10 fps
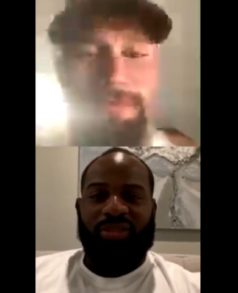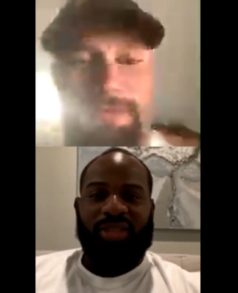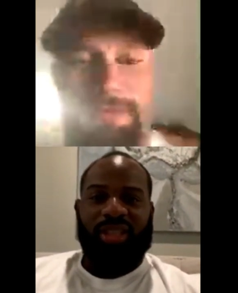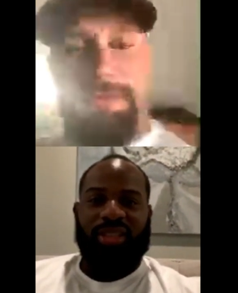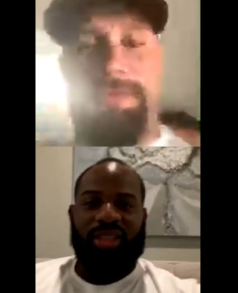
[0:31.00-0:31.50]
Speaker 1: off
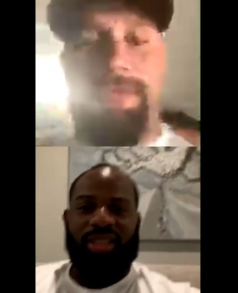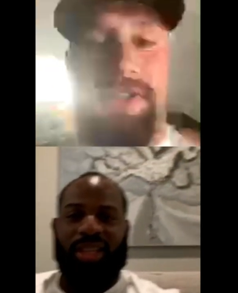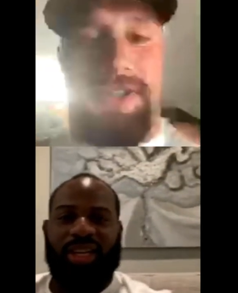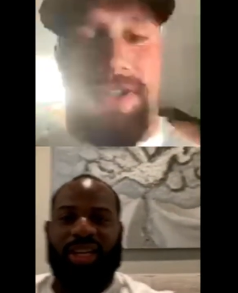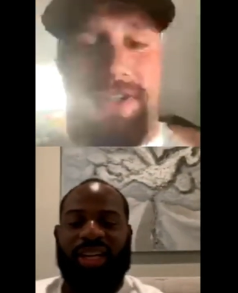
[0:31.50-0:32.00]
season.
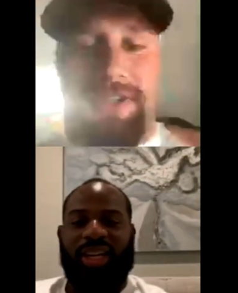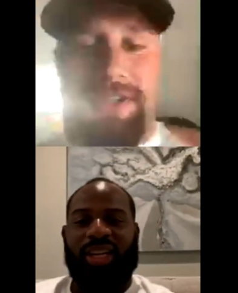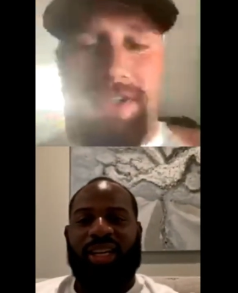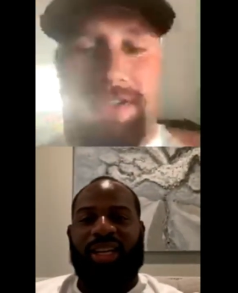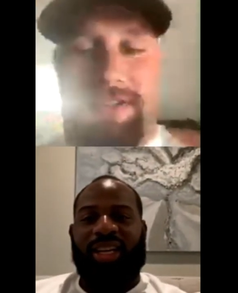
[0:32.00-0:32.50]
Uh,
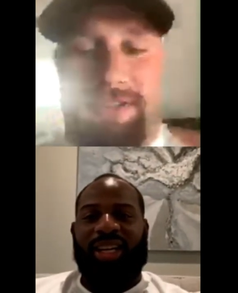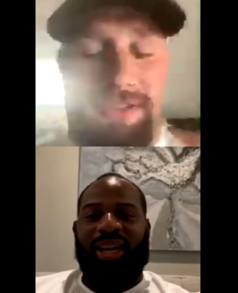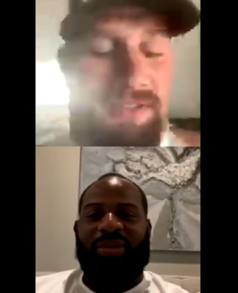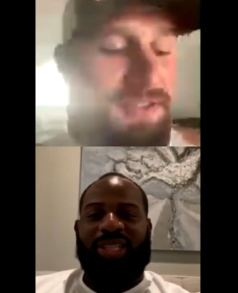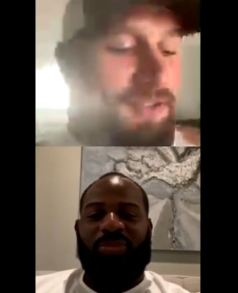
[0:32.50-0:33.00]

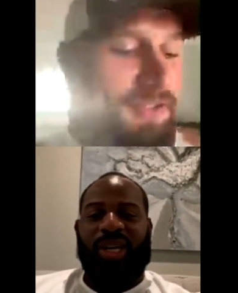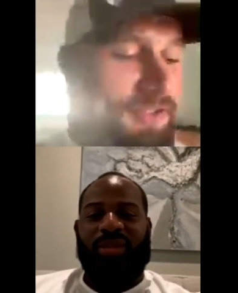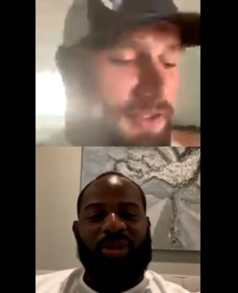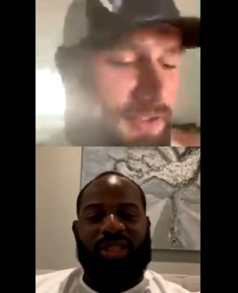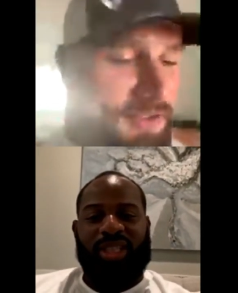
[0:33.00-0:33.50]
I've been
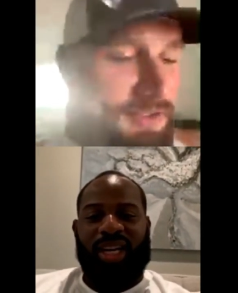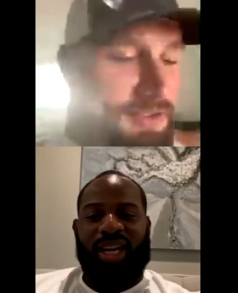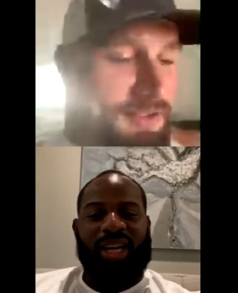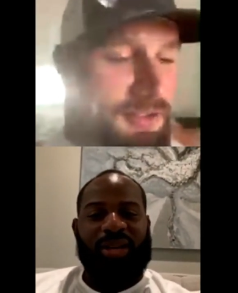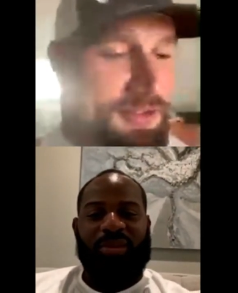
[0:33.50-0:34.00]
spending a bunch of
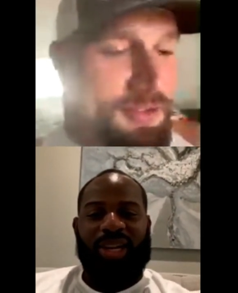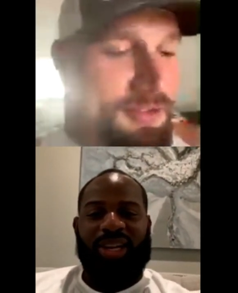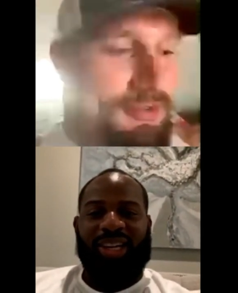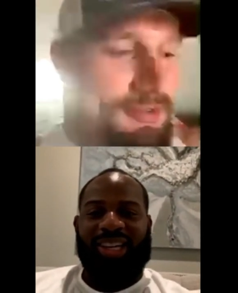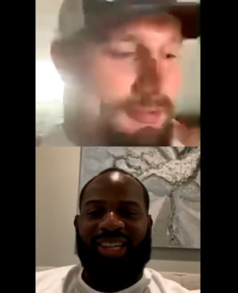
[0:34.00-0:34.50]
time at
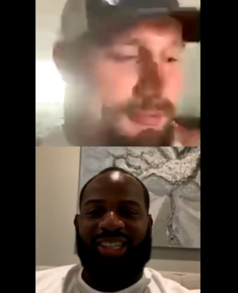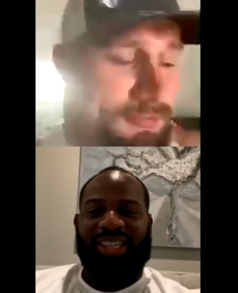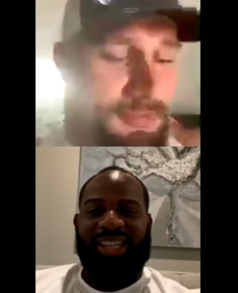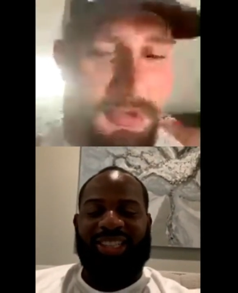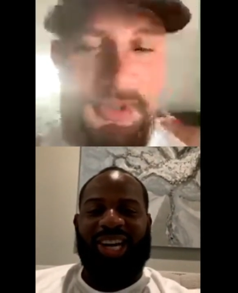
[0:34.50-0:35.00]
uh,
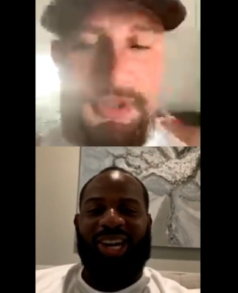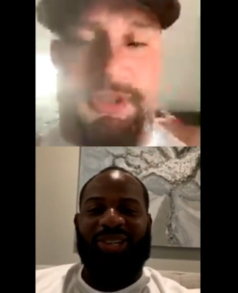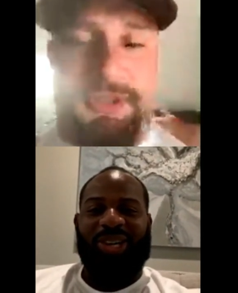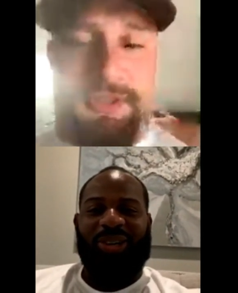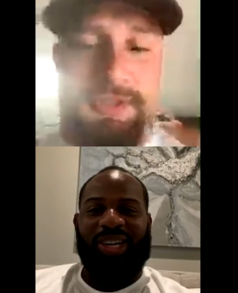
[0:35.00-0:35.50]
as y'all
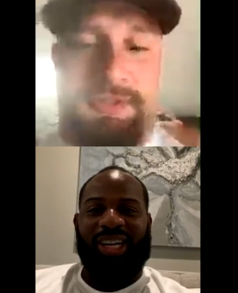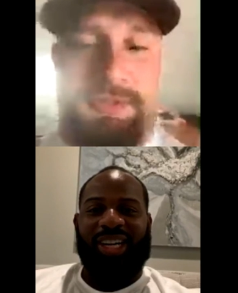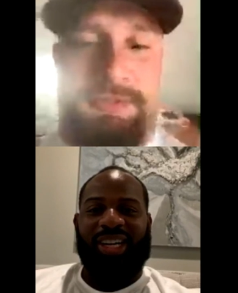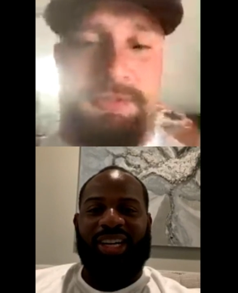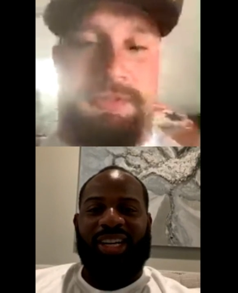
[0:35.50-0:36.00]
know.
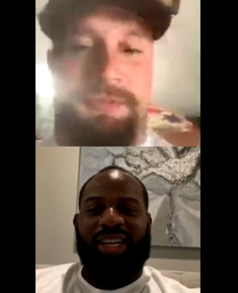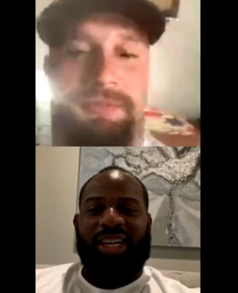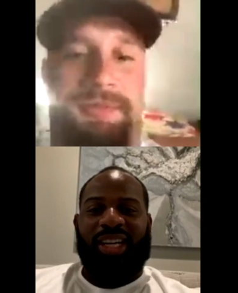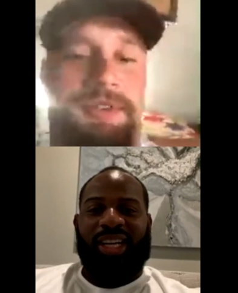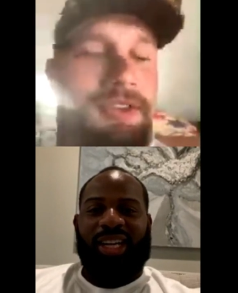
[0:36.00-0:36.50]
Uh,
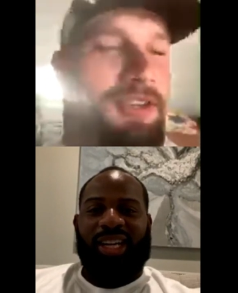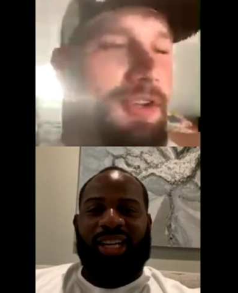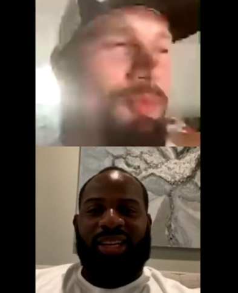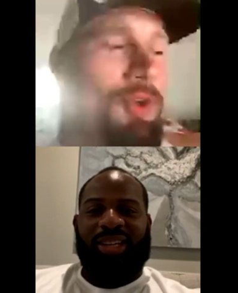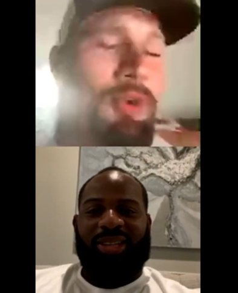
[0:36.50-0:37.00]

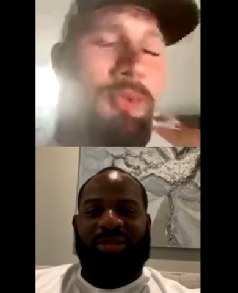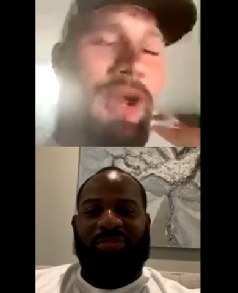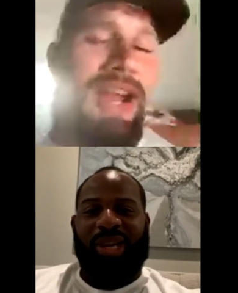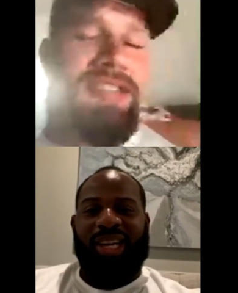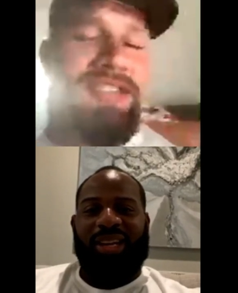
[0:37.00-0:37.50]
Speaker 2: what what
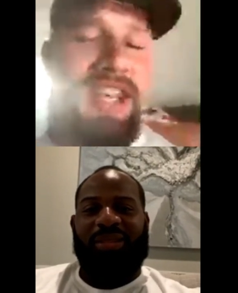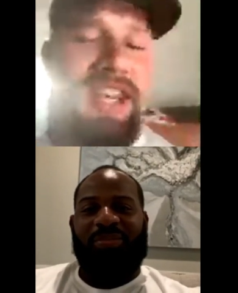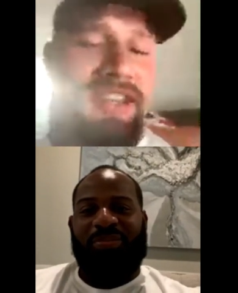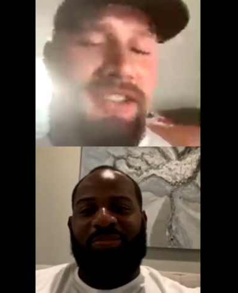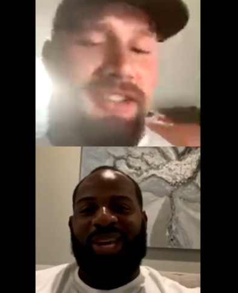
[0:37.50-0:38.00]
ranch is
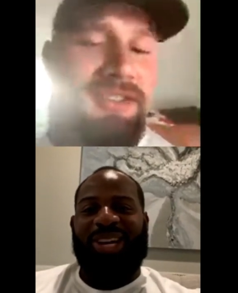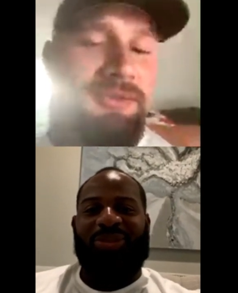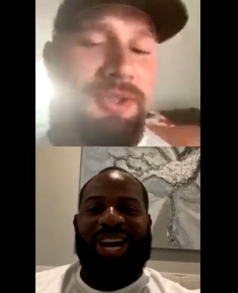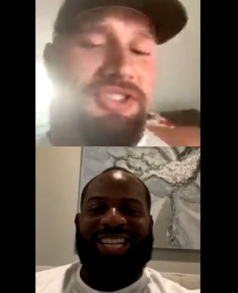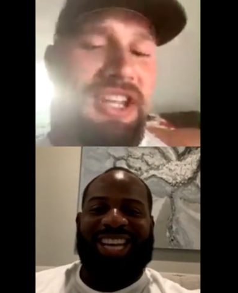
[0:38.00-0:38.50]
that?
Speaker 1: Being a
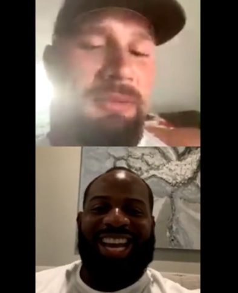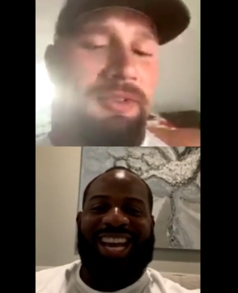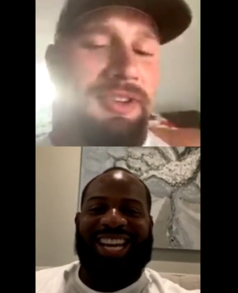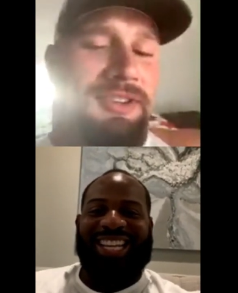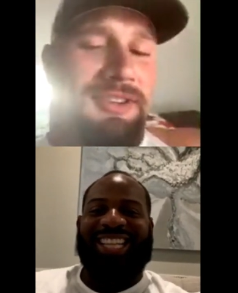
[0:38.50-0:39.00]
ranch
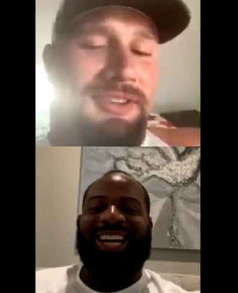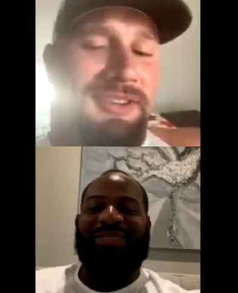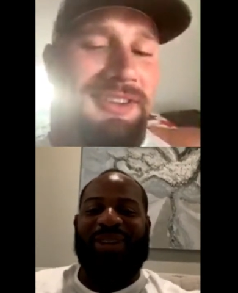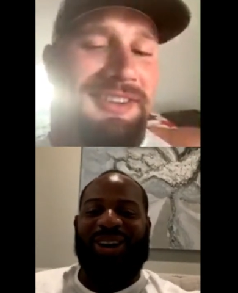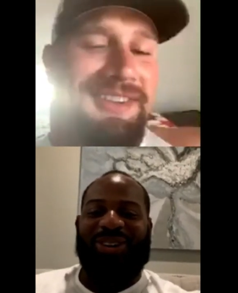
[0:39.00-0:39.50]
hand
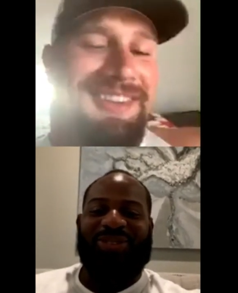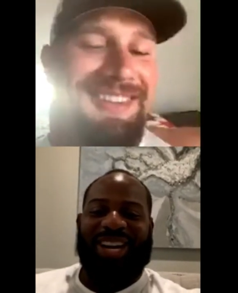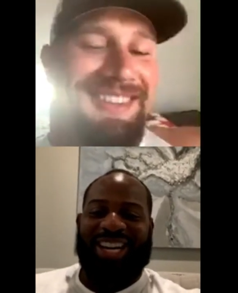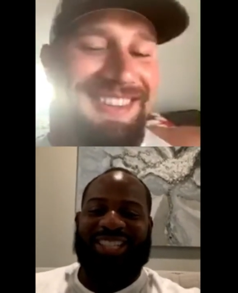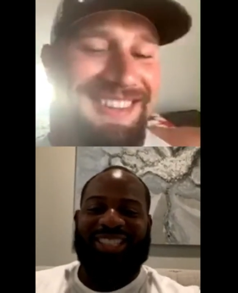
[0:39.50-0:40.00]
at my own
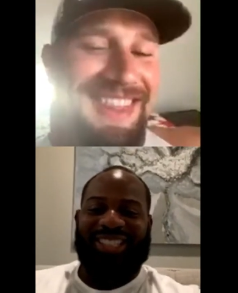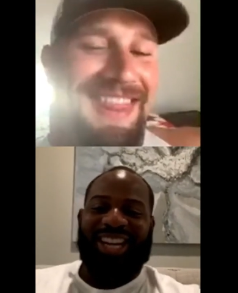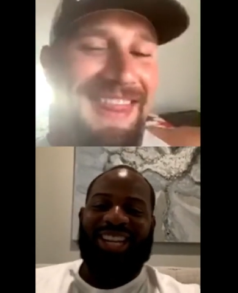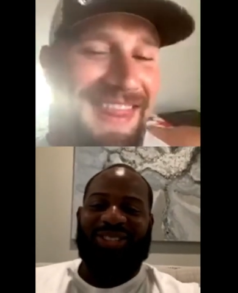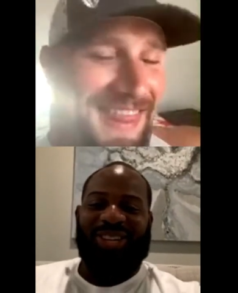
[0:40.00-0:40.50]
ranch,
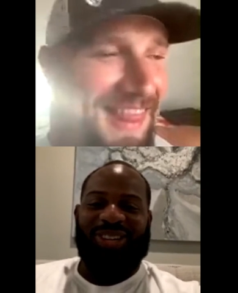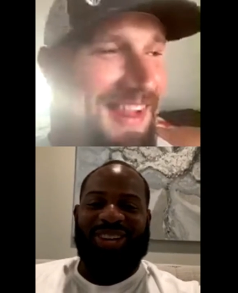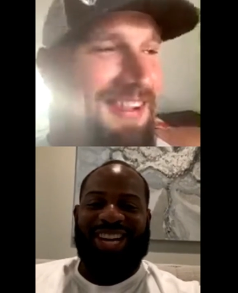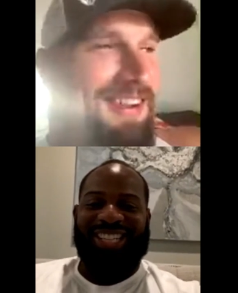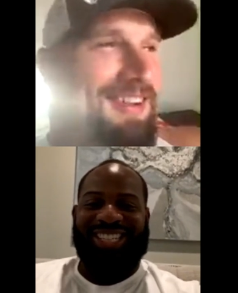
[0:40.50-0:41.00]
Shady
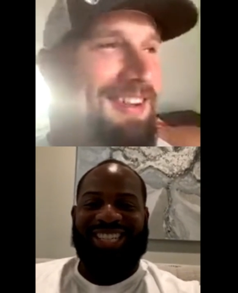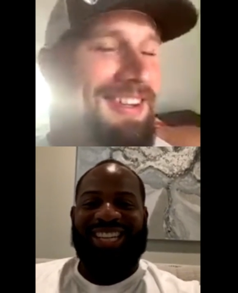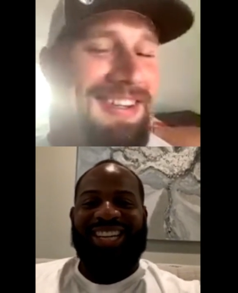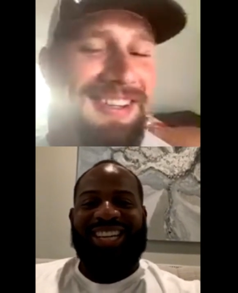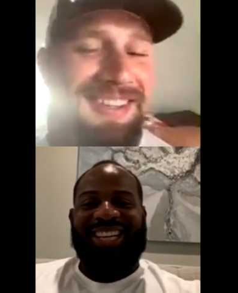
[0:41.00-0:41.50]
Trell Ranch.
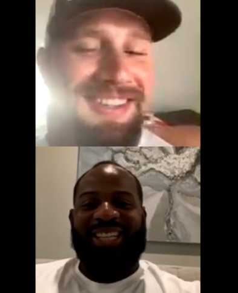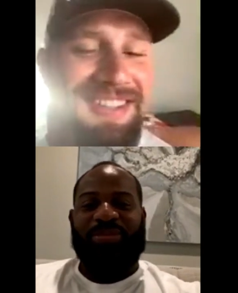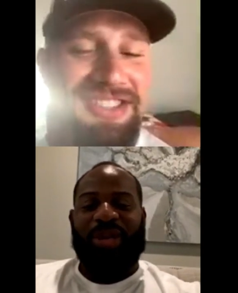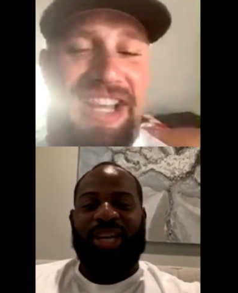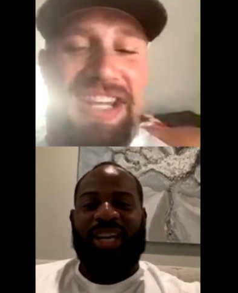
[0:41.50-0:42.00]

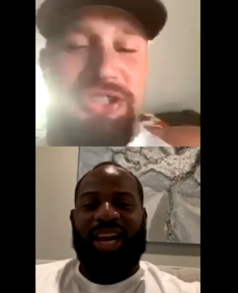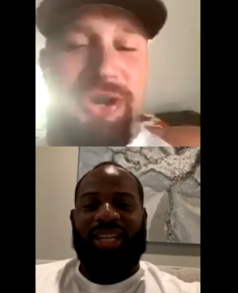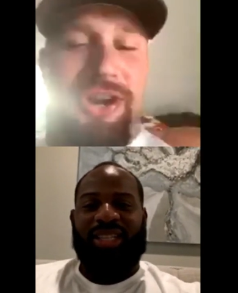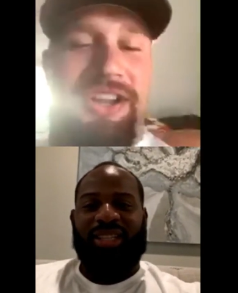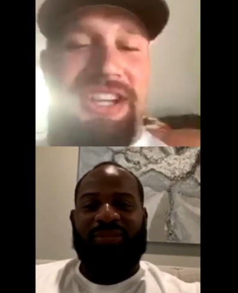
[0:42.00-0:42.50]
Shady like,
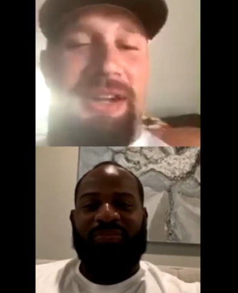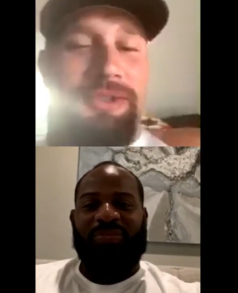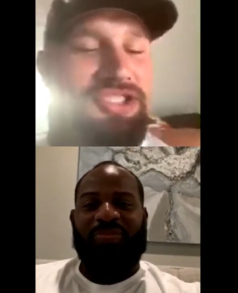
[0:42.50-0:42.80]
Trail,
Speaker 2: I thought it